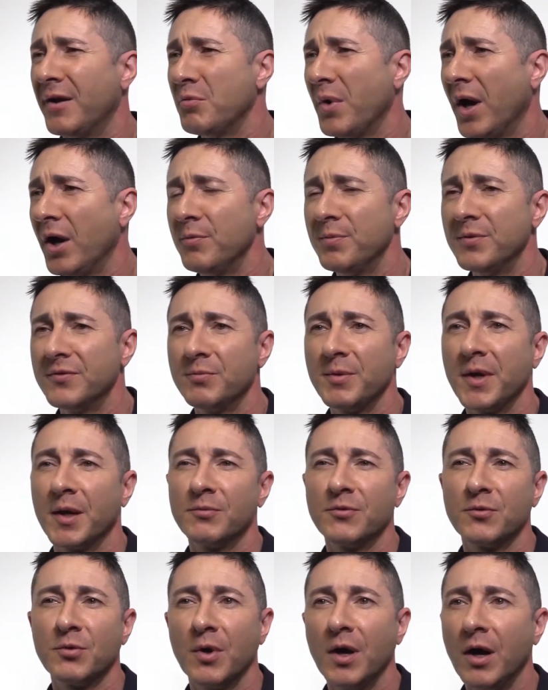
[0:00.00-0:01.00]
It opens me
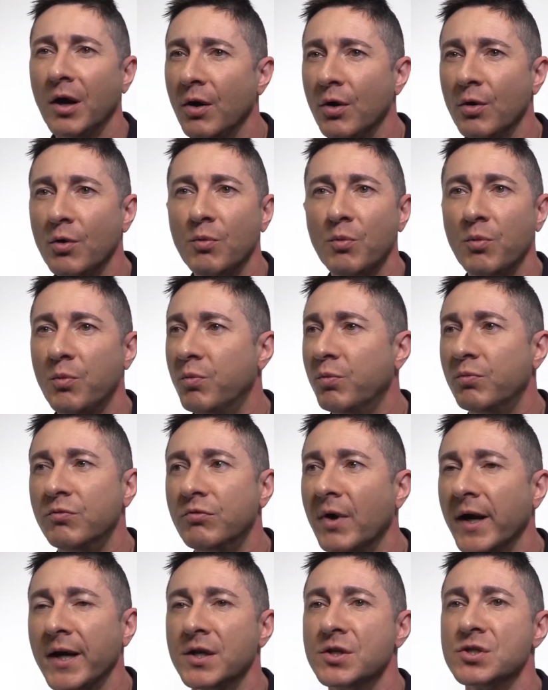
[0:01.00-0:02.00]
up to a whole
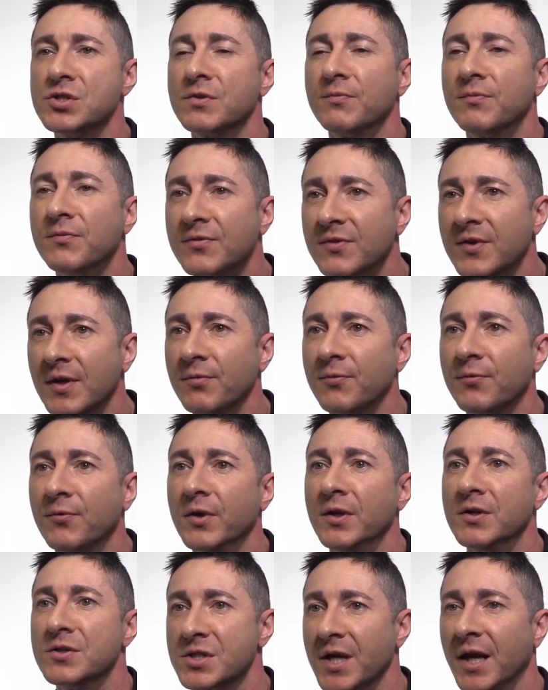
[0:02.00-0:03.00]
range of
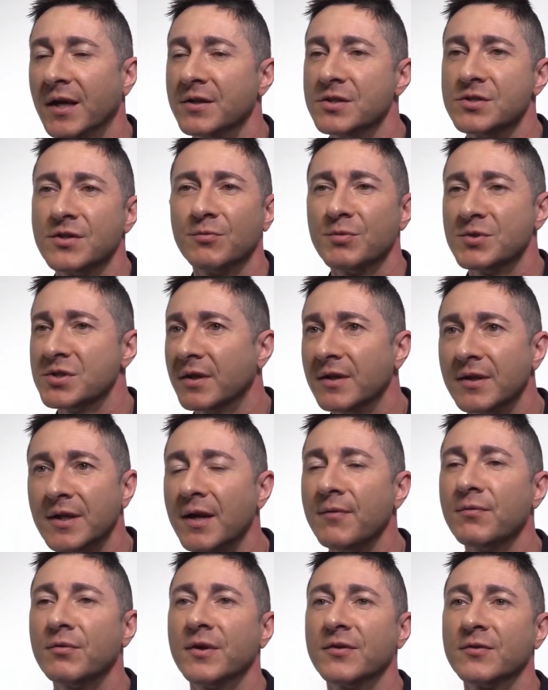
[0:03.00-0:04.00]
different challenges, which I
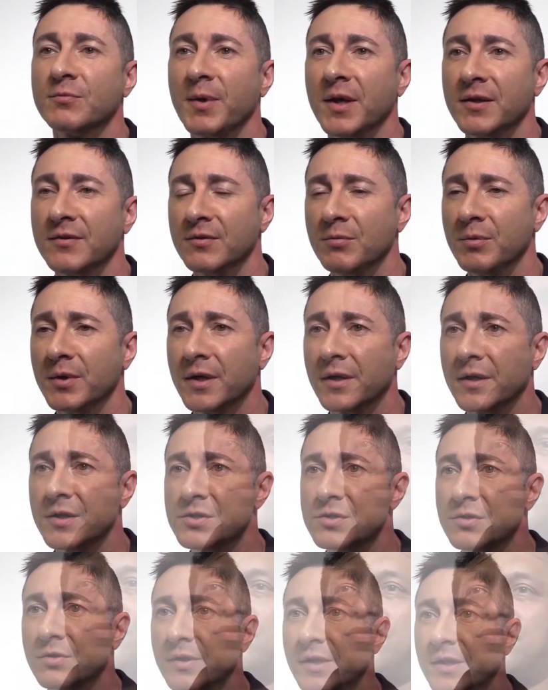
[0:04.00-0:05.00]
never expected when
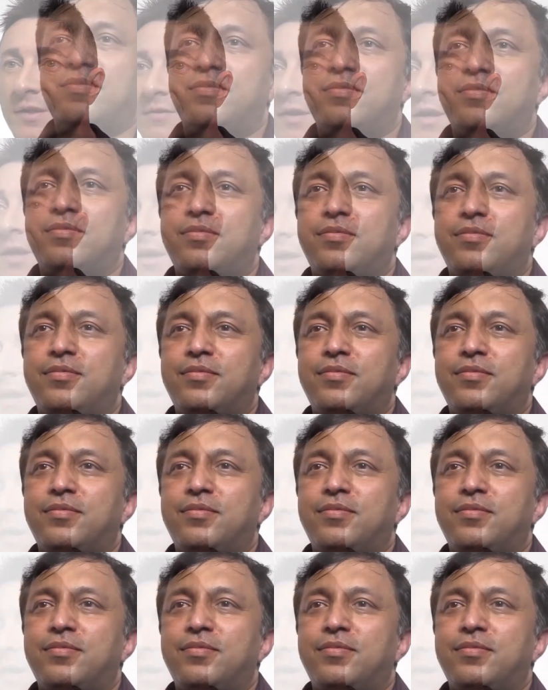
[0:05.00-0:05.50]
I joined.